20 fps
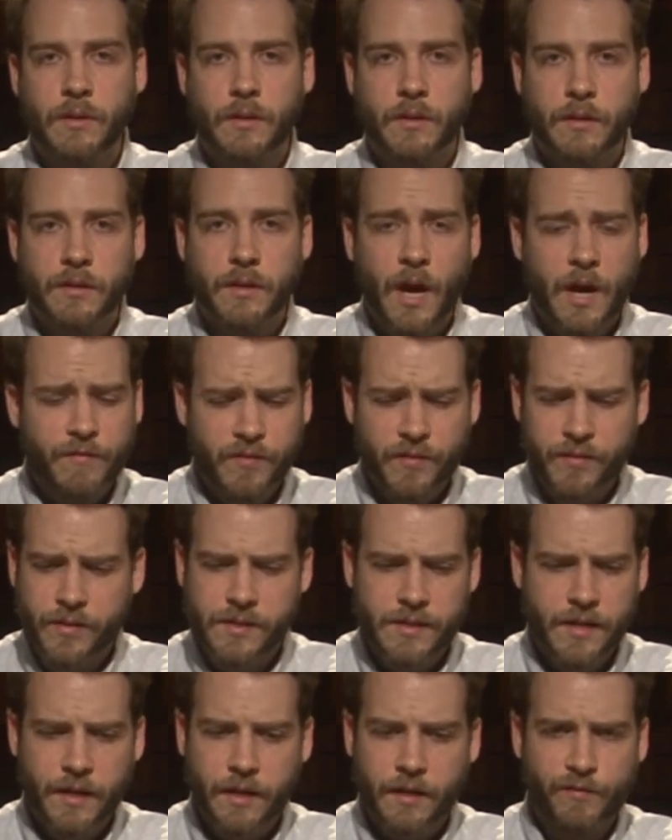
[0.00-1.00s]
not for the
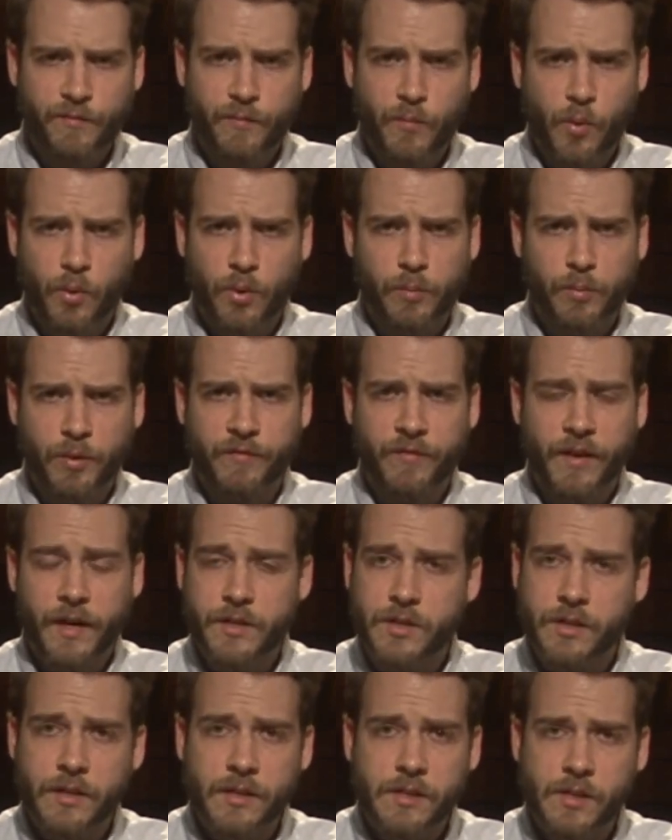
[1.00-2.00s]
sake of moral
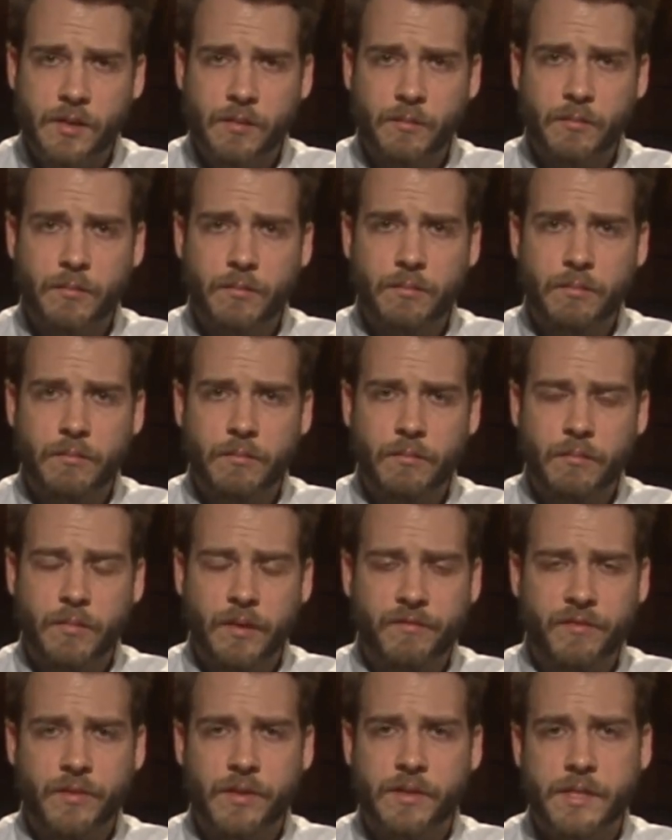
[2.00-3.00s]
perfectionism,
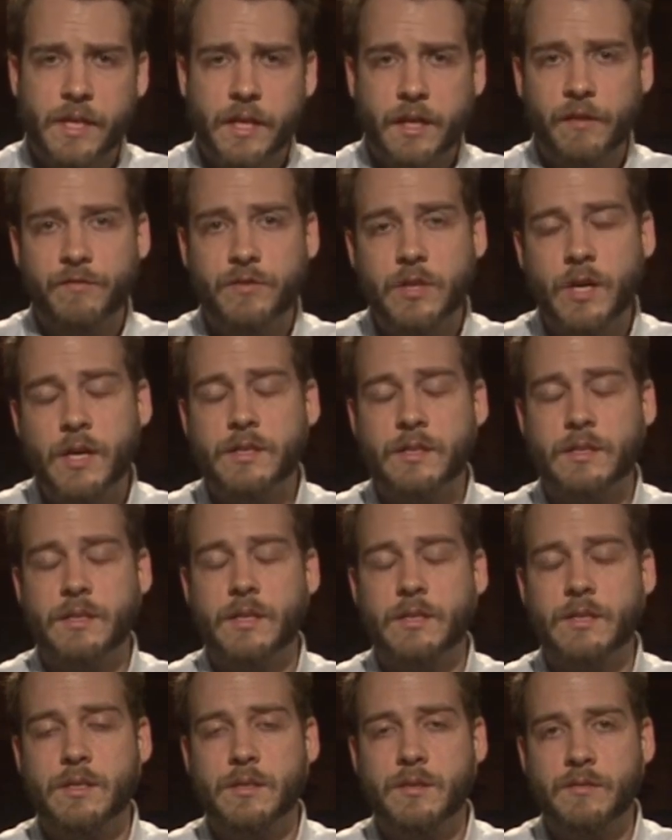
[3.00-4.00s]
but for the sake of
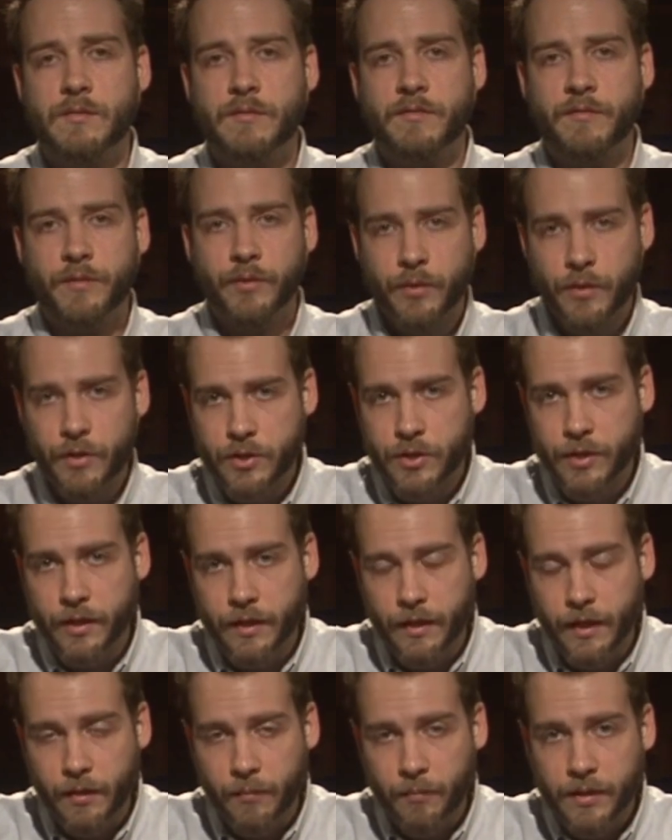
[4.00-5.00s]
justice,
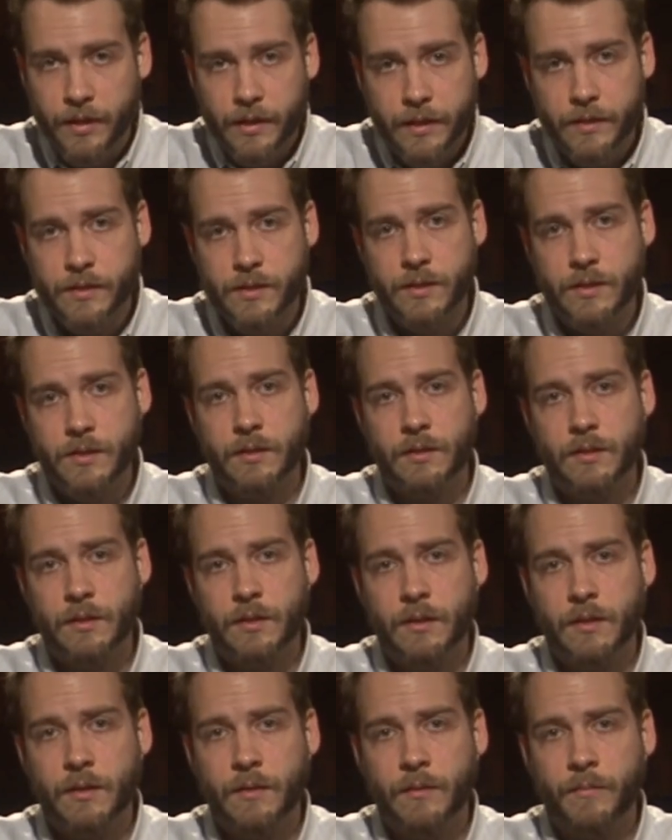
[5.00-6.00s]
flourishing, and peace.
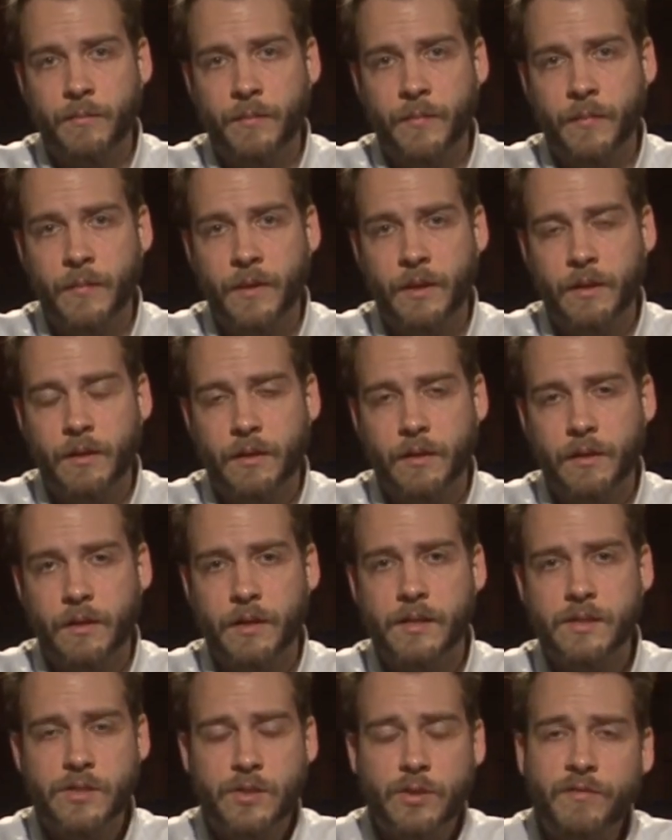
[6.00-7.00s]

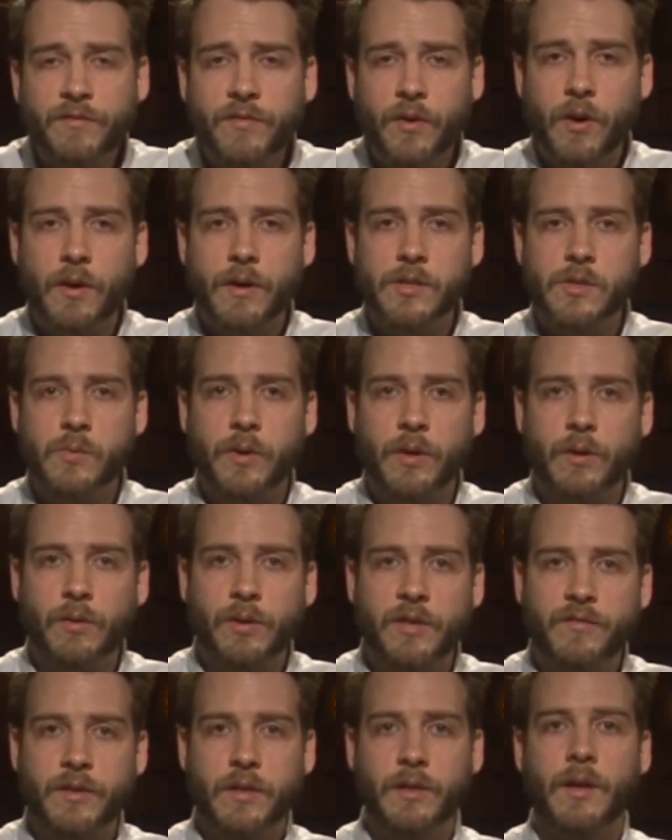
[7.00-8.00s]
Insofar as we are
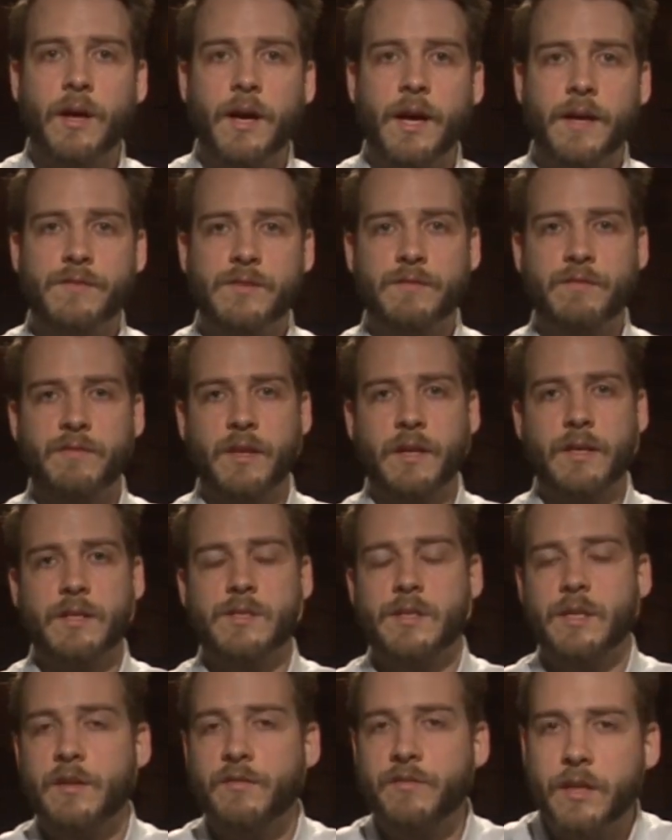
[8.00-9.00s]
living lives of
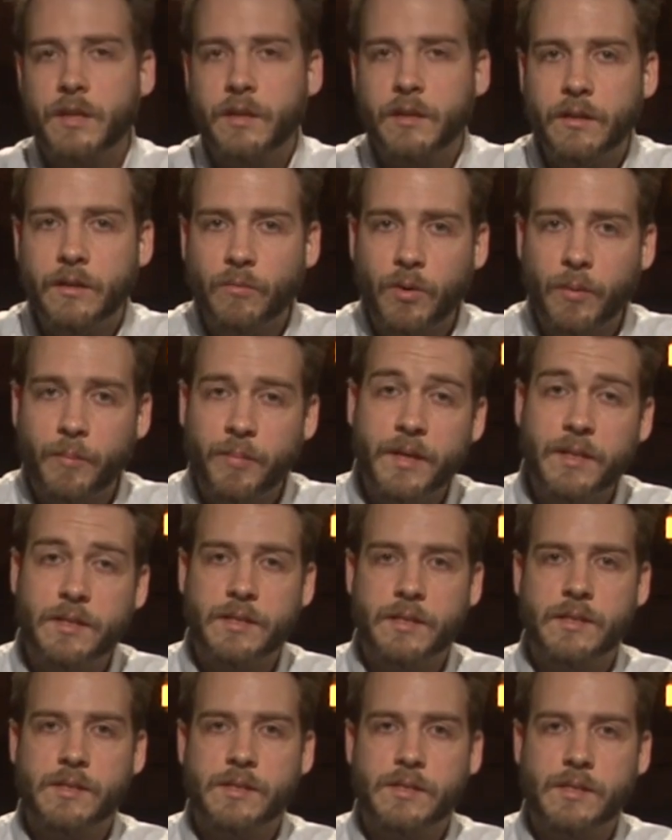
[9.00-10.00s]
thanksgiving,
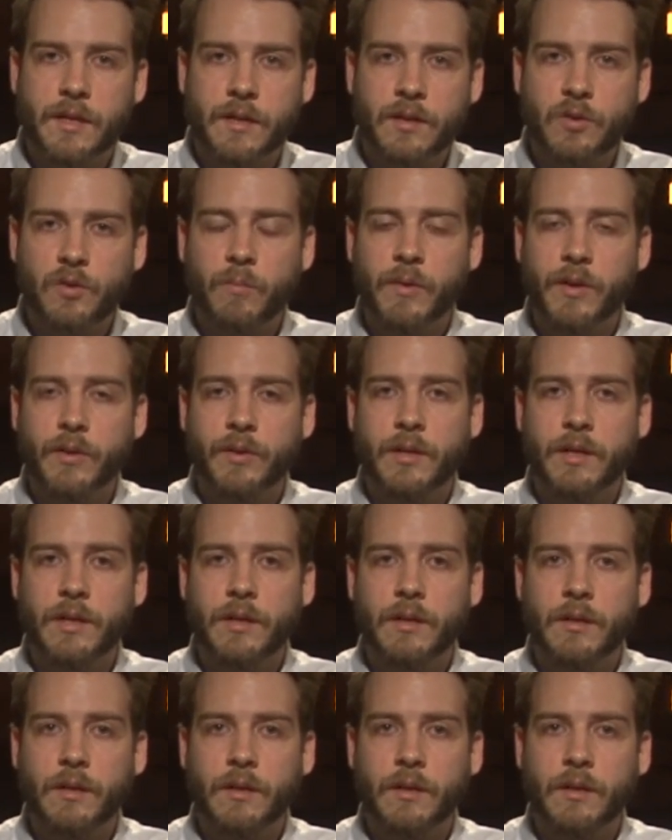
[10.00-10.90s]
repentance, and humility,